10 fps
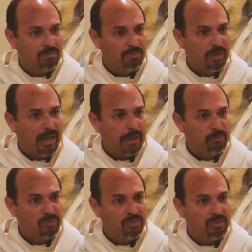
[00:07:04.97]

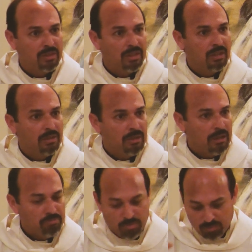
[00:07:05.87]
perhaps.
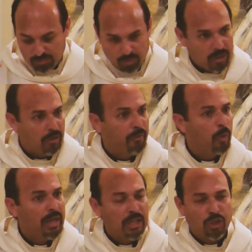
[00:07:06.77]
A
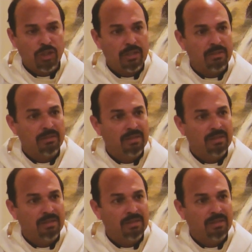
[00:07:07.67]
vocation.